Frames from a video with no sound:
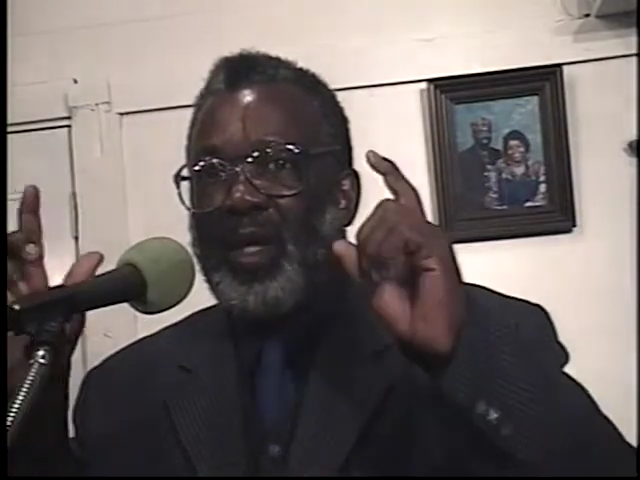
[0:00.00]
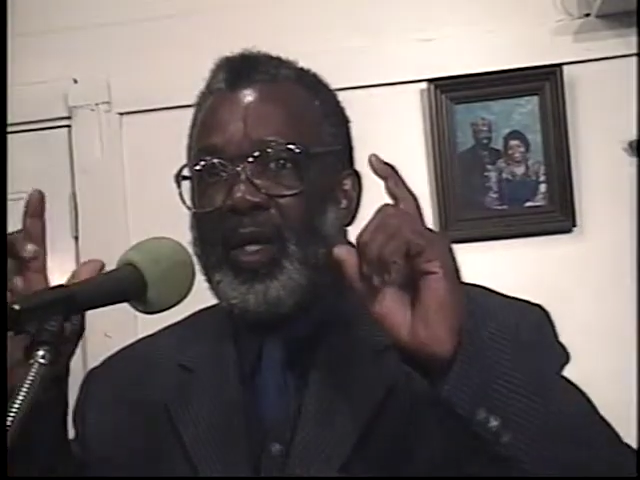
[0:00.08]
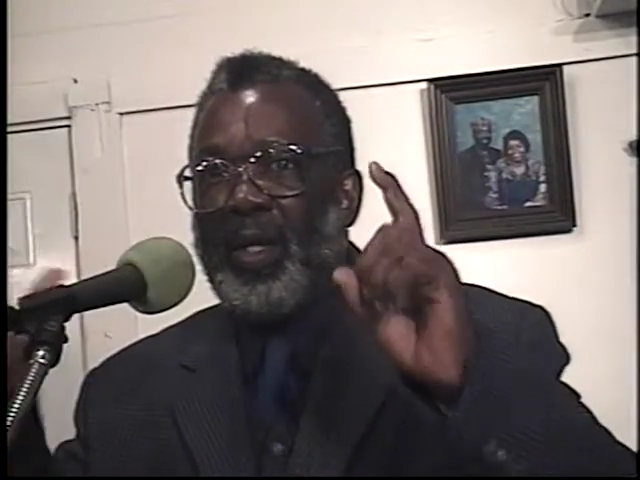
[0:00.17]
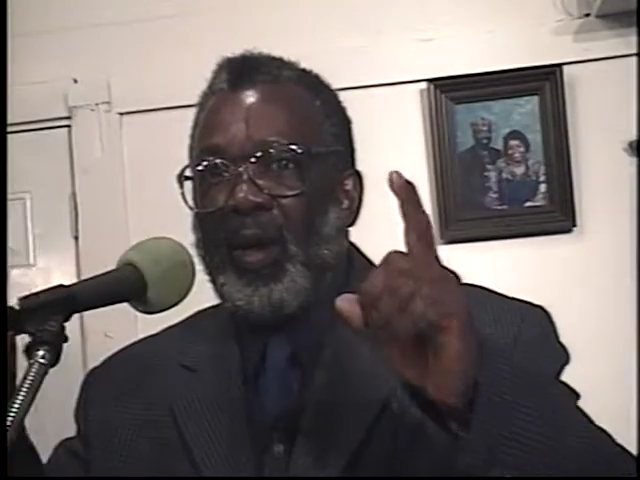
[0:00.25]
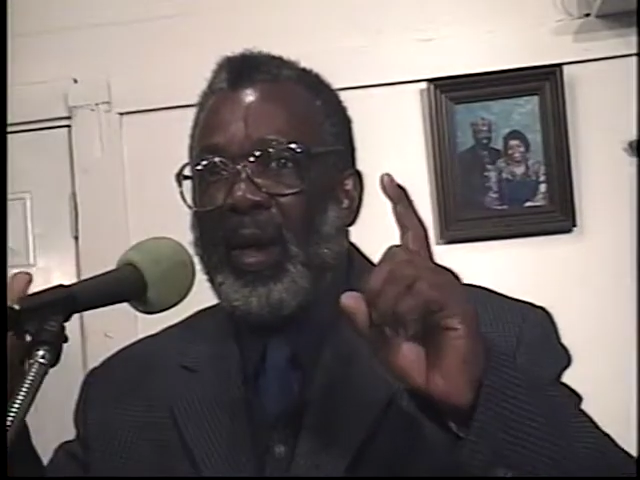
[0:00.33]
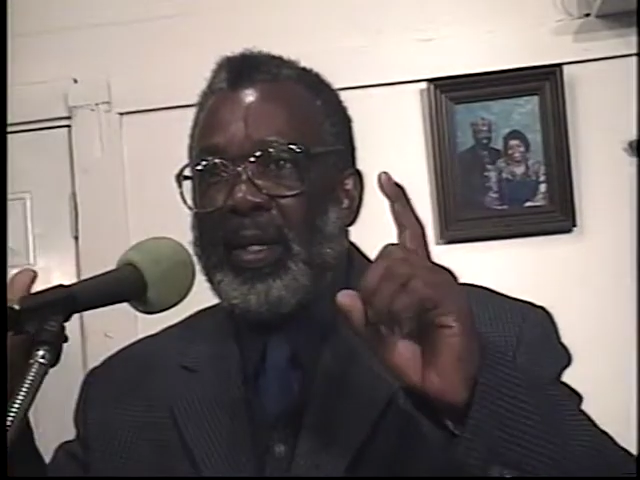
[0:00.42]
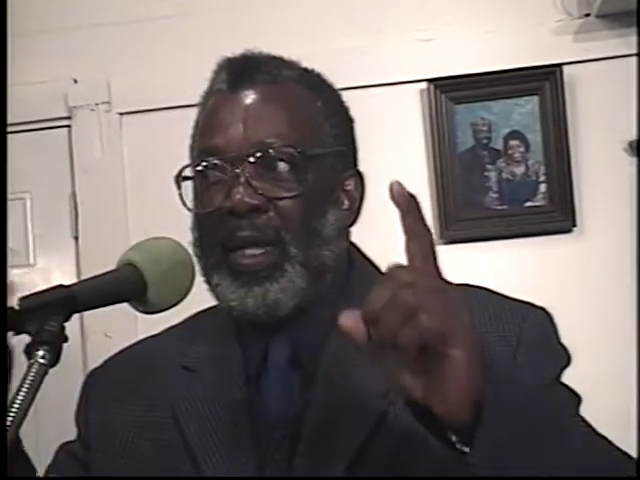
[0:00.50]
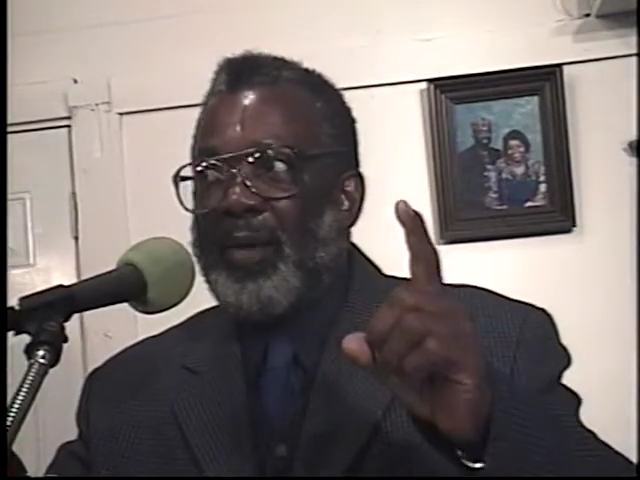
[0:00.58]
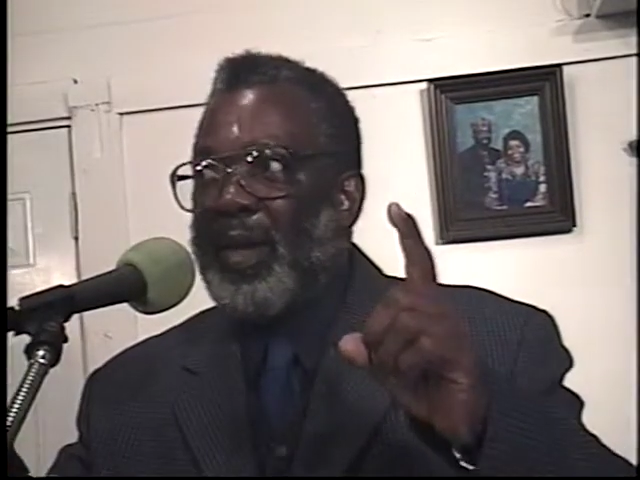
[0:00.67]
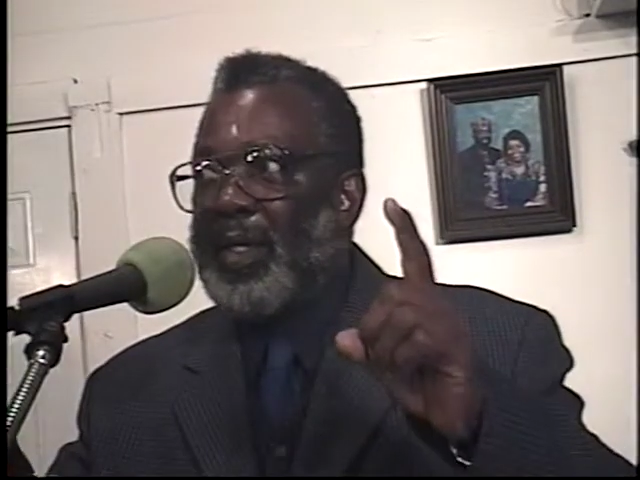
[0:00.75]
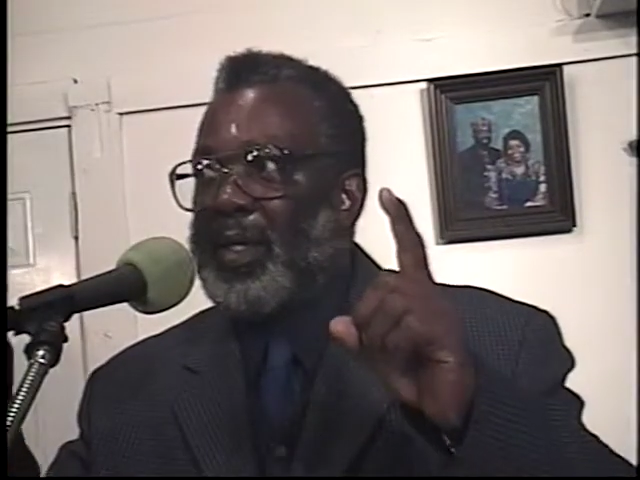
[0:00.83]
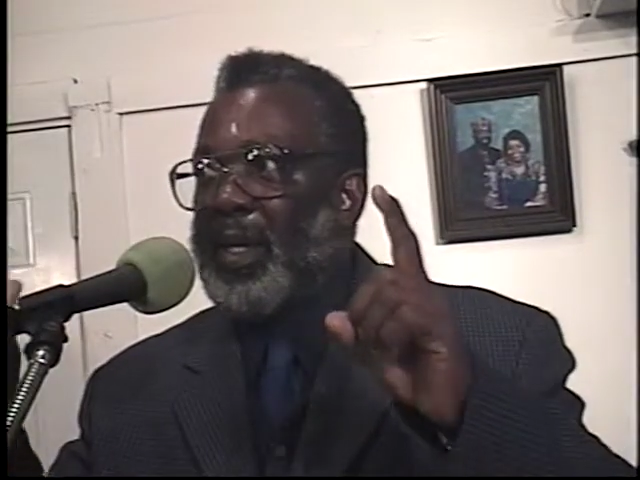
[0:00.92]
God
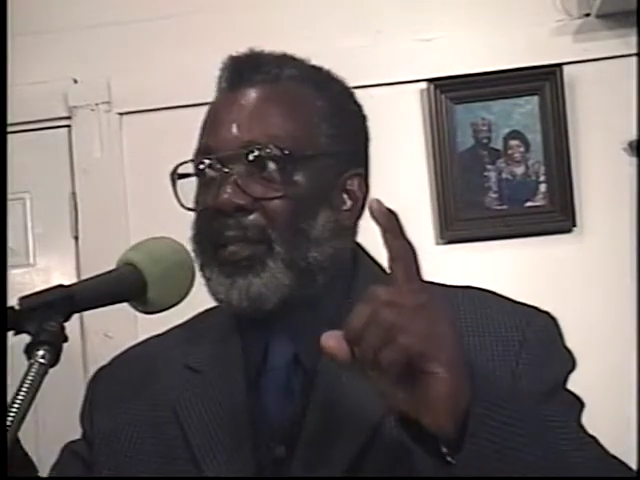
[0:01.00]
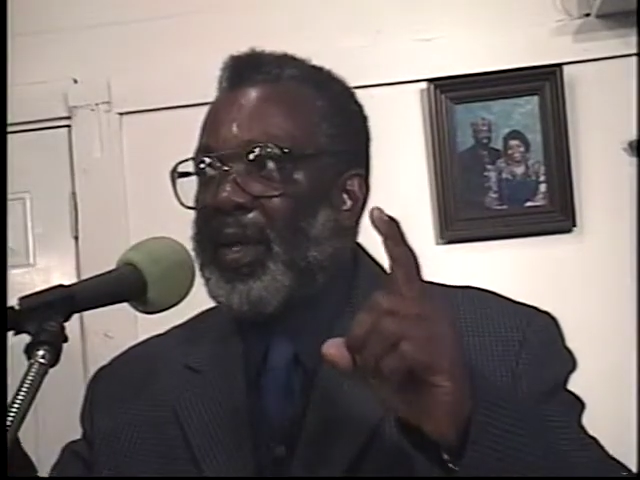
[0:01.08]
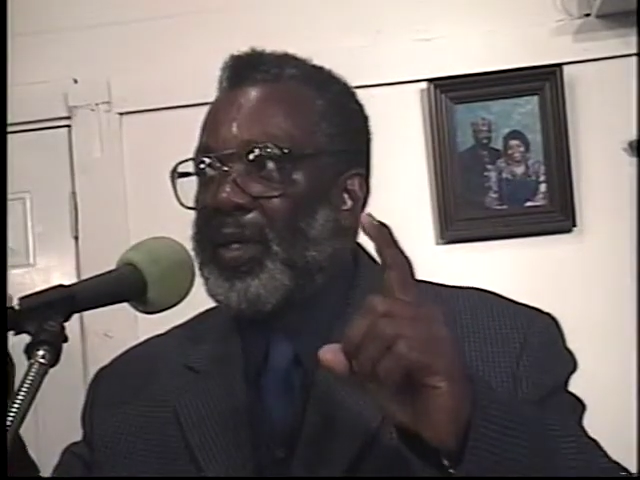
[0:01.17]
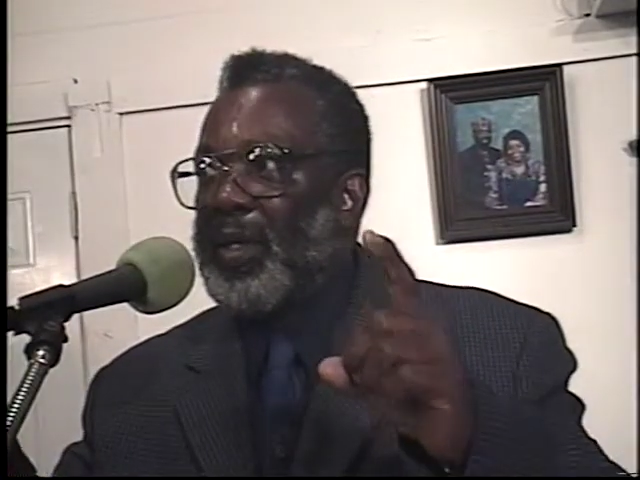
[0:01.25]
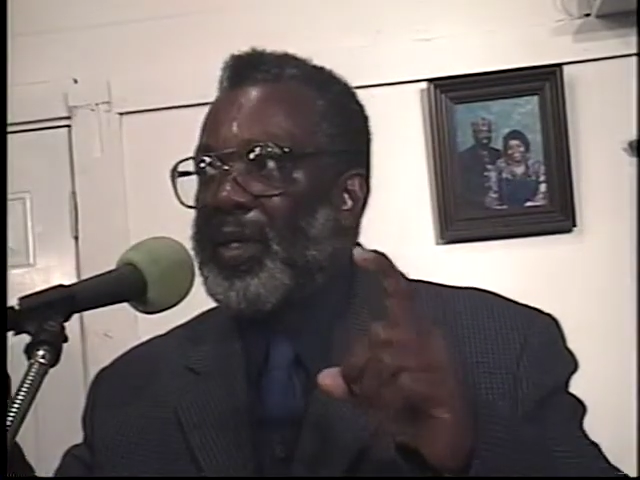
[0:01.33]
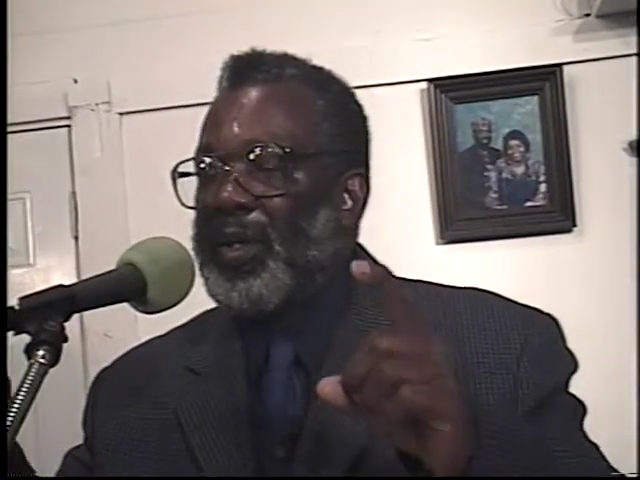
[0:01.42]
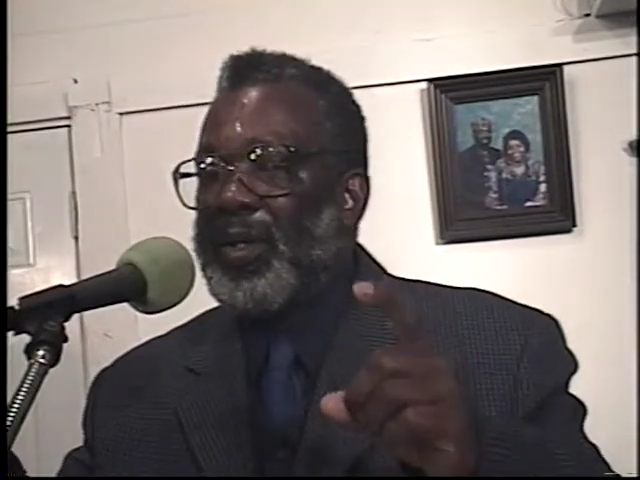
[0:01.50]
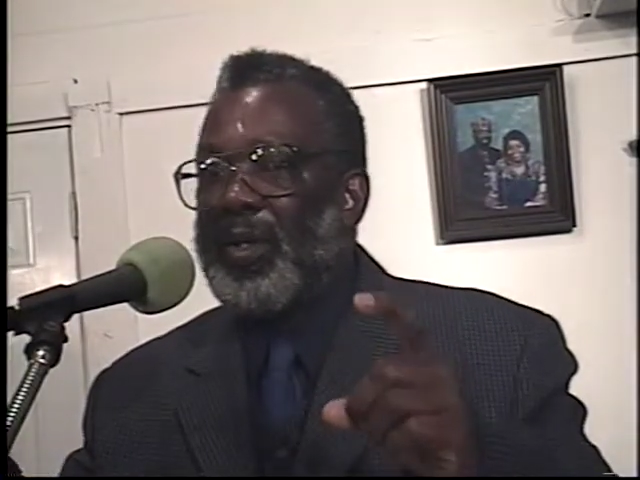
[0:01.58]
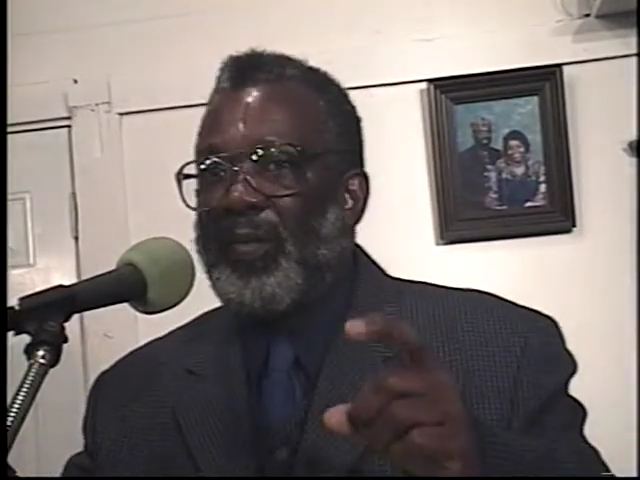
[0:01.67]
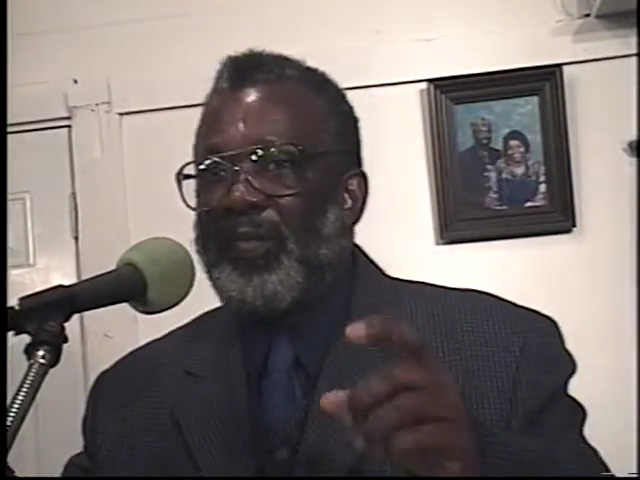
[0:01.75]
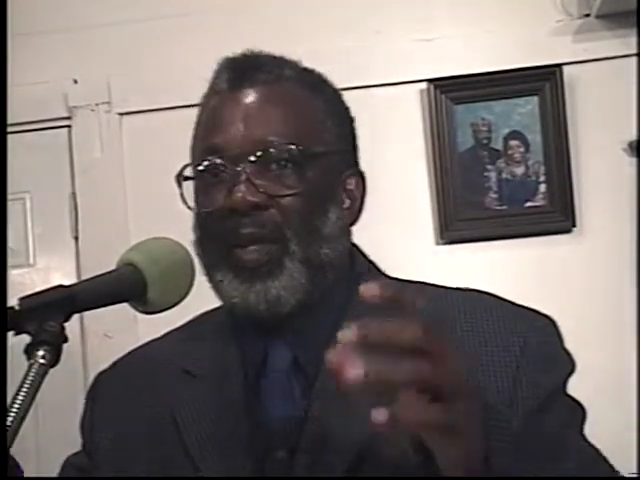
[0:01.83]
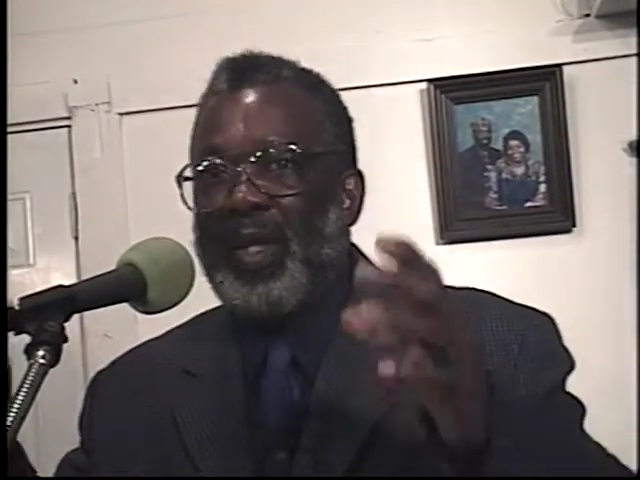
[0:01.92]
give us something to
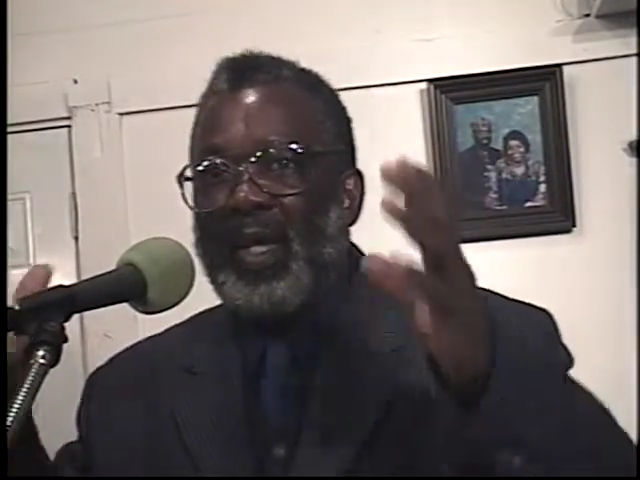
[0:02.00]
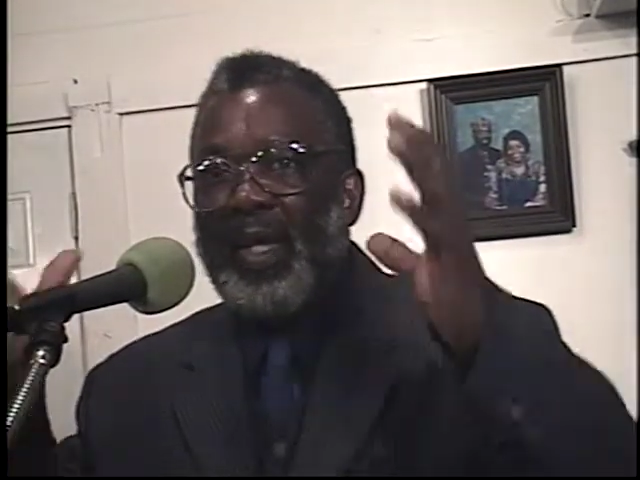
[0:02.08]
do.